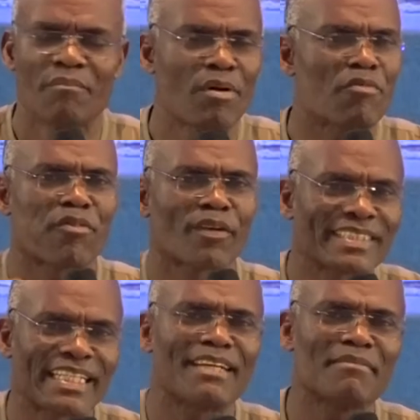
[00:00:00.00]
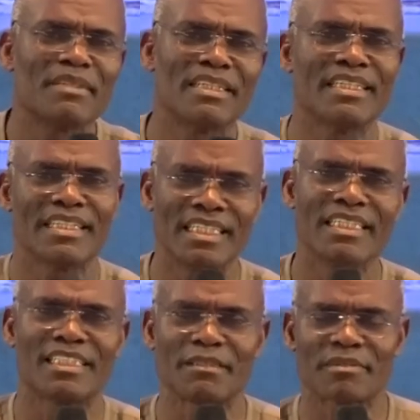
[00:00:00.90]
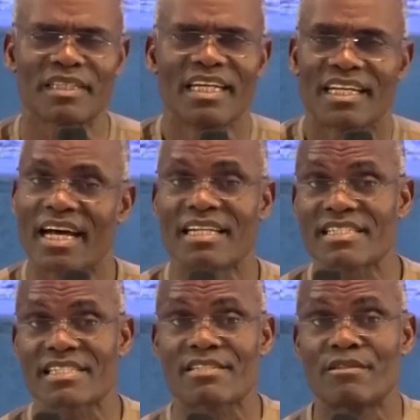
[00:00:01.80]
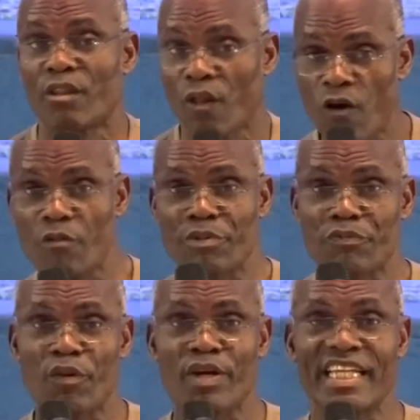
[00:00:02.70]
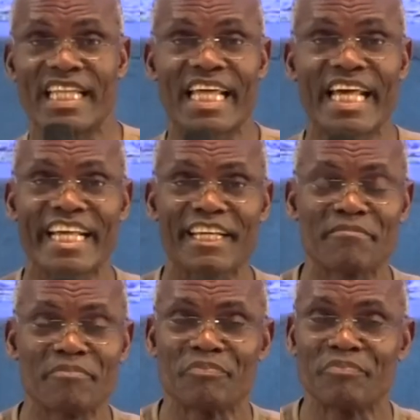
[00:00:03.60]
but for them in Egypt, now this is long before it came,